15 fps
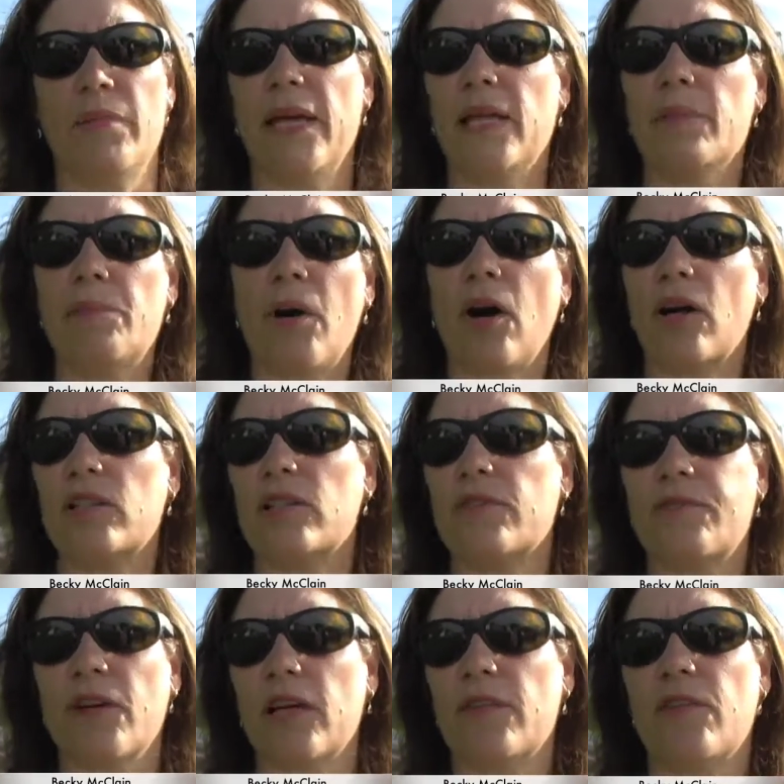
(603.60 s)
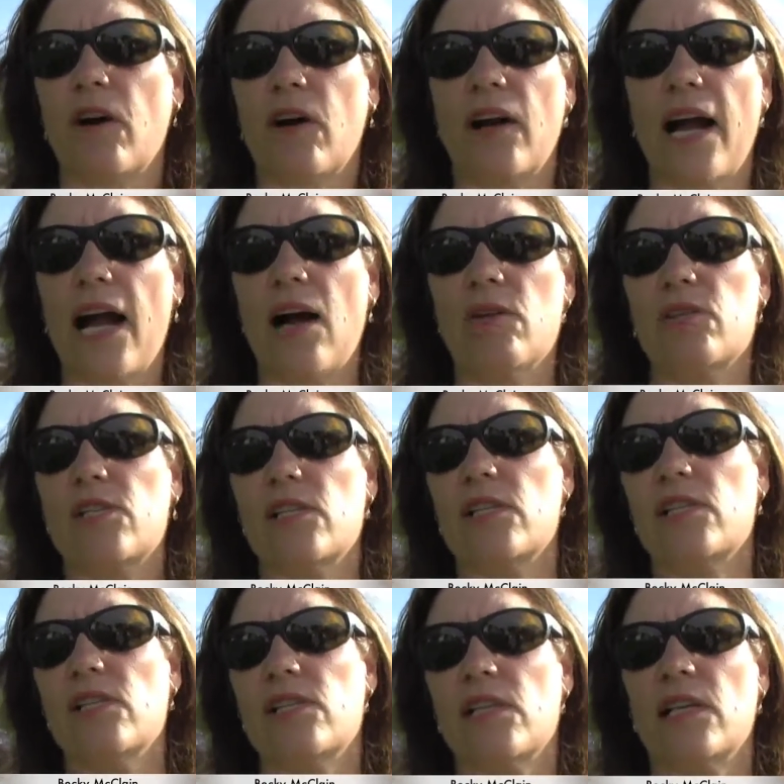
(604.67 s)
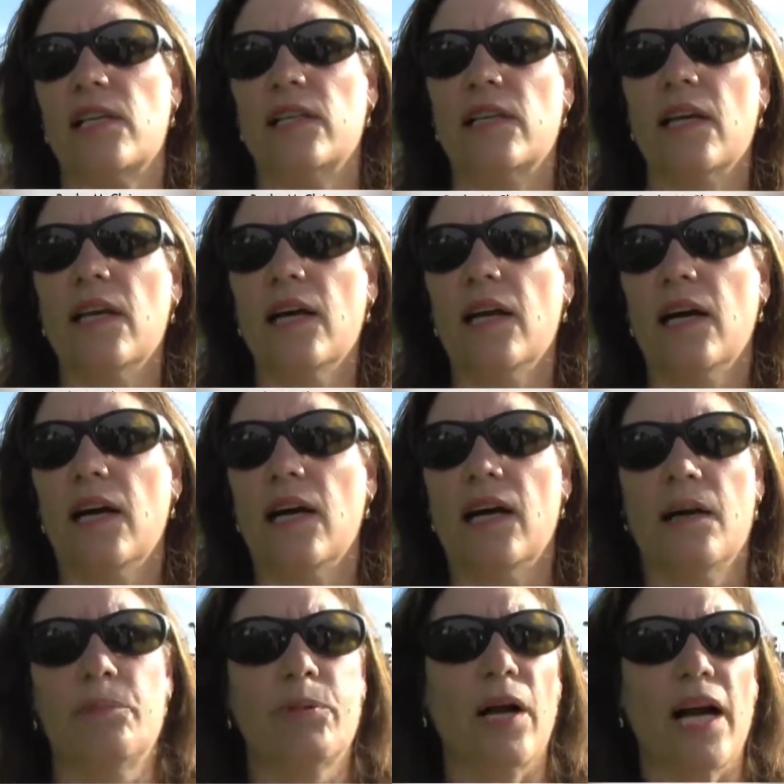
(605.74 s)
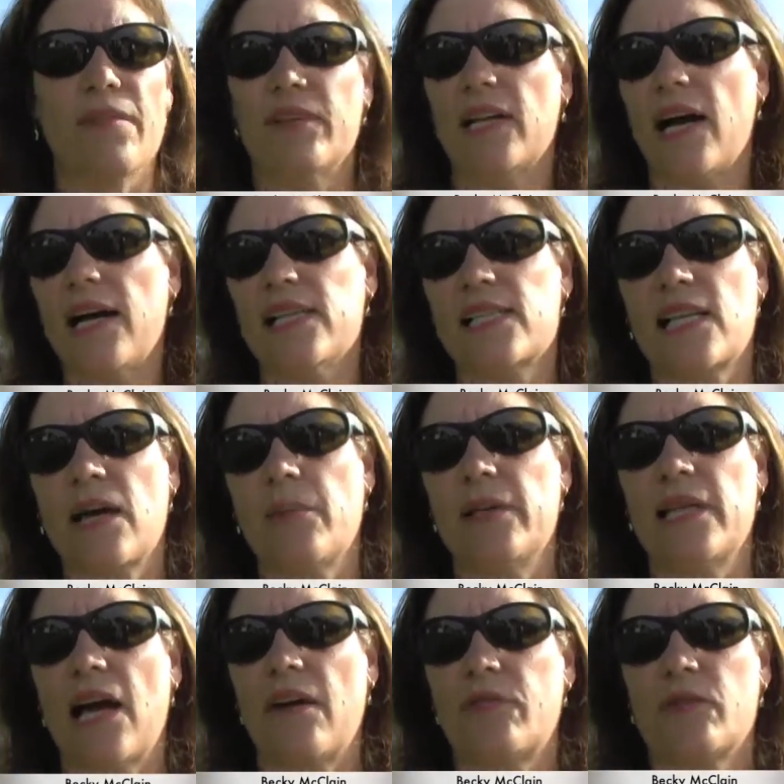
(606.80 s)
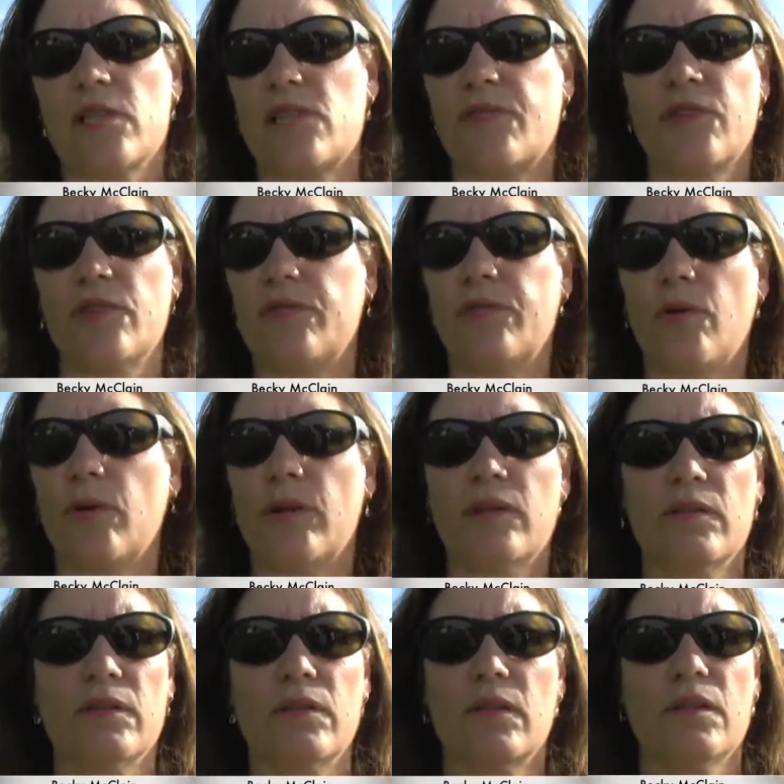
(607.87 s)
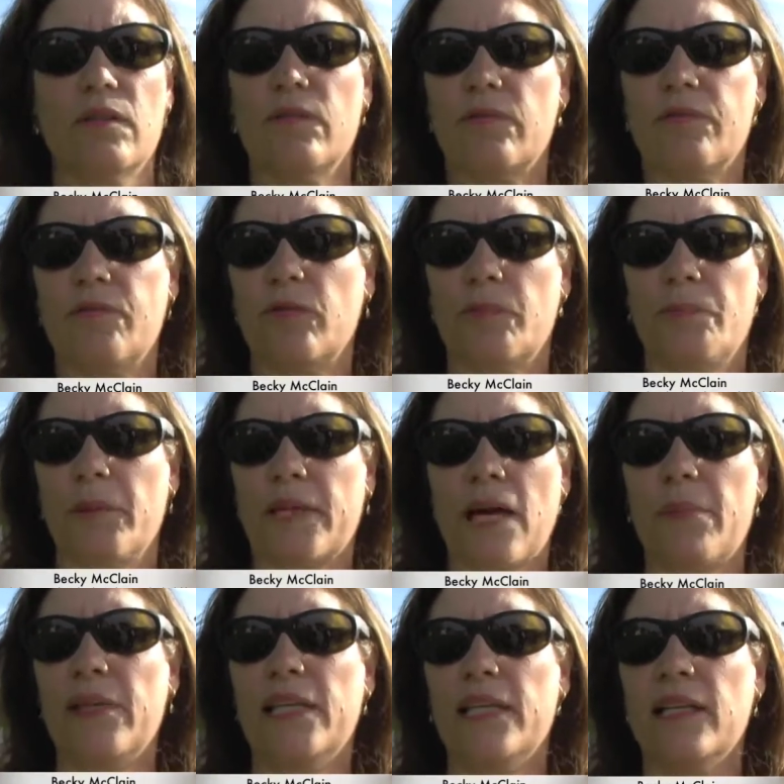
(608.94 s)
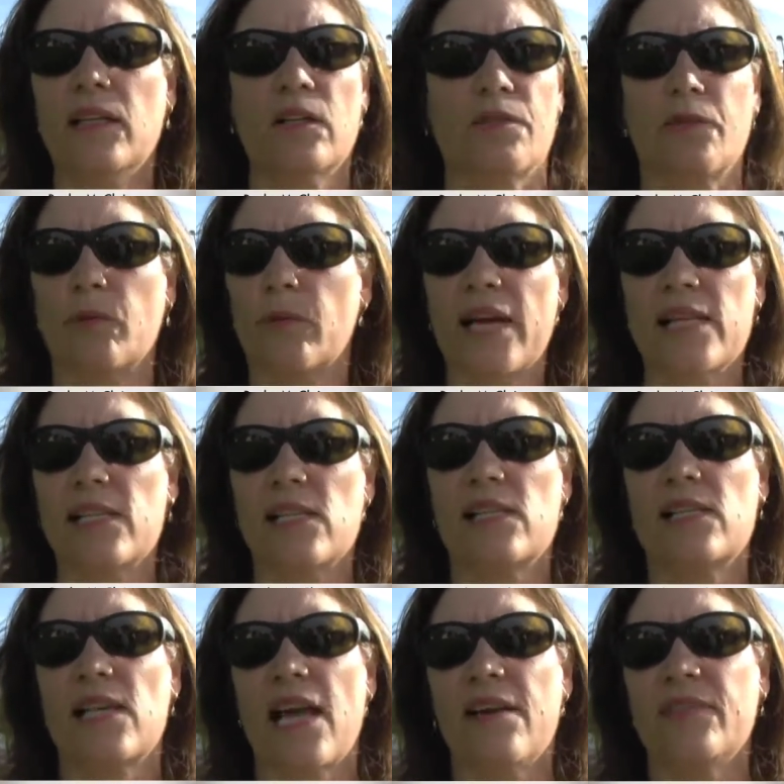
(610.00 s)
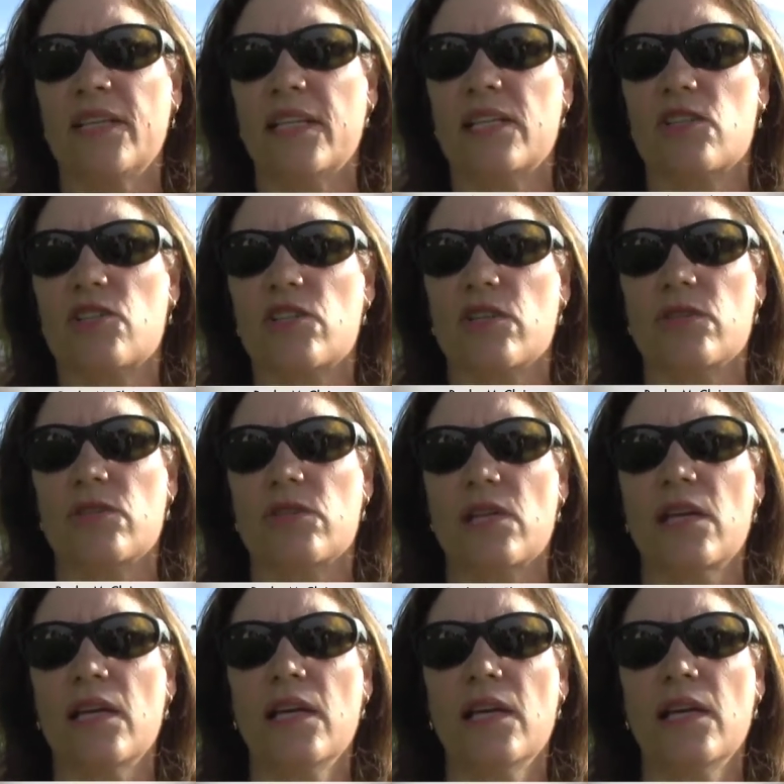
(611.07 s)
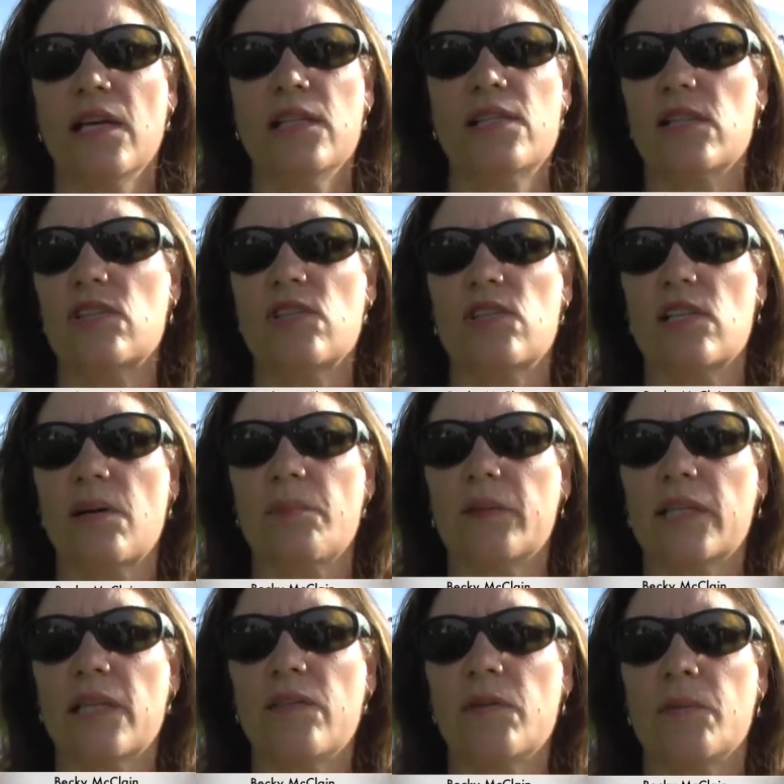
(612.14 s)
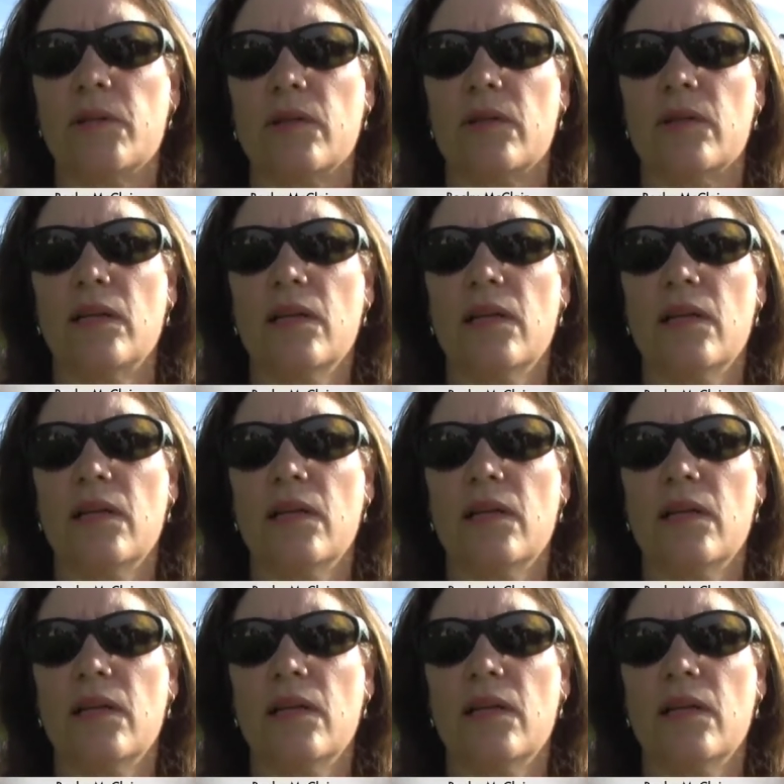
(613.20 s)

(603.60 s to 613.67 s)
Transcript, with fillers: men parked in front of our houses and private eyes coming after us for, for, for becoming ill or for raising safety issues. It's, it's just unbelievable.